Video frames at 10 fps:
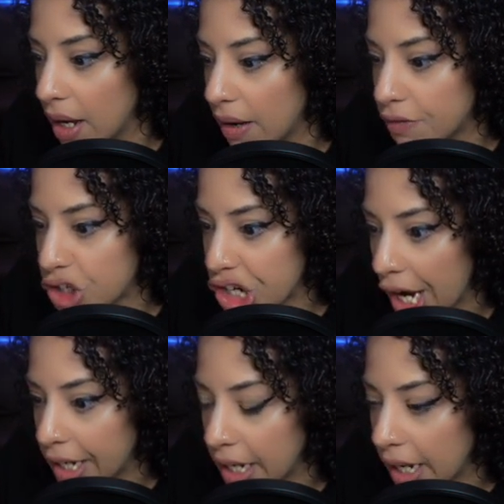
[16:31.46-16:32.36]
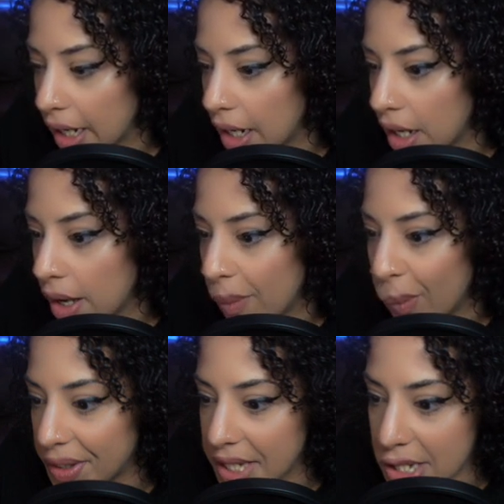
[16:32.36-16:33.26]
of checking
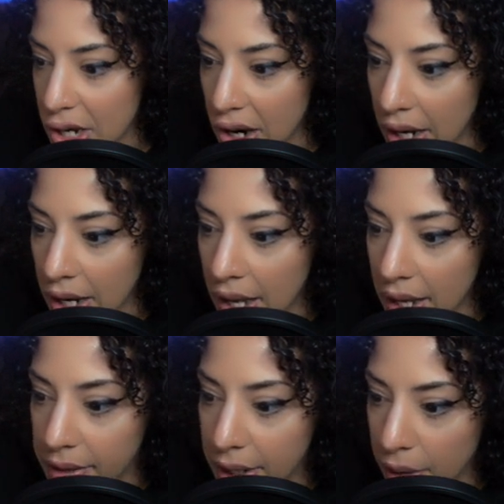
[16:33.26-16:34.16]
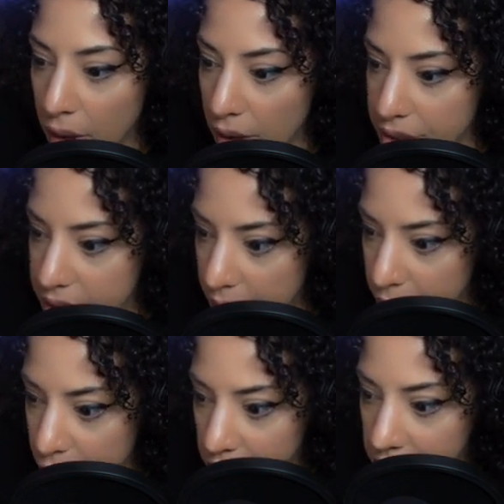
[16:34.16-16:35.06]
what these are. There are
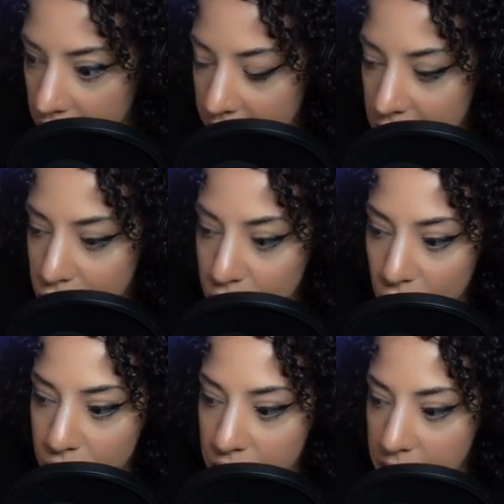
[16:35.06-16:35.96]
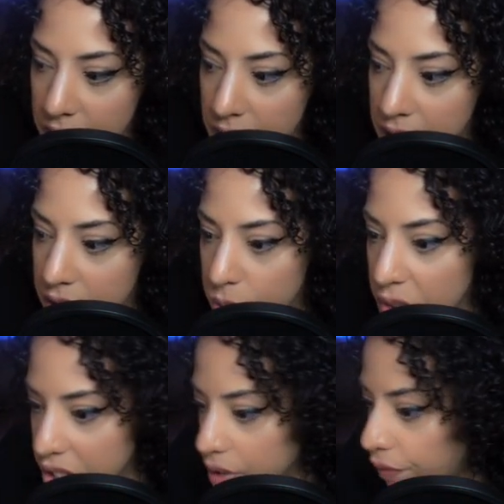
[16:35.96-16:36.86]
some related searches,
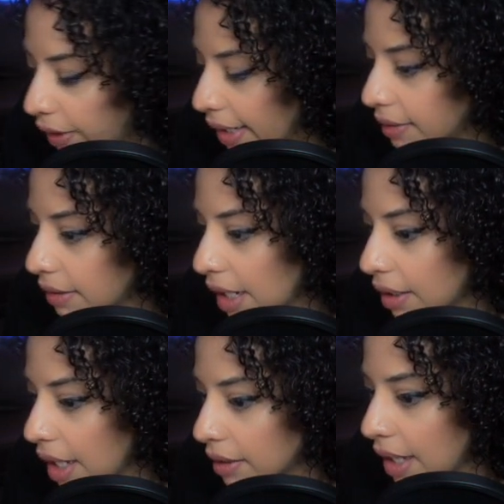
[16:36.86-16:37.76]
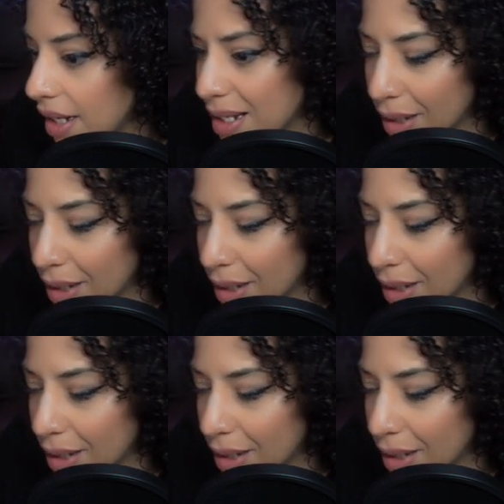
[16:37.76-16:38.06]
which is fine. I like that. It